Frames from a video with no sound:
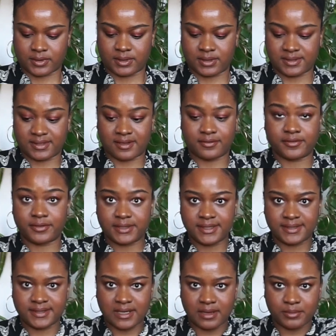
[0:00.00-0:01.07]
It's not fully
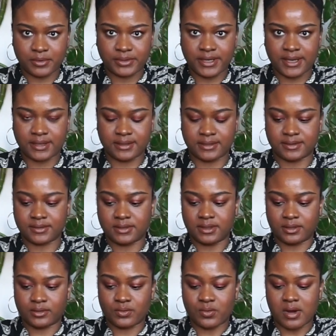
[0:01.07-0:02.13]
stable yet. It's a
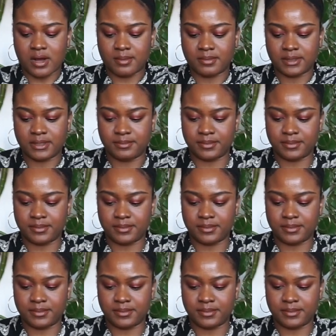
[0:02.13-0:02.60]
little wobbly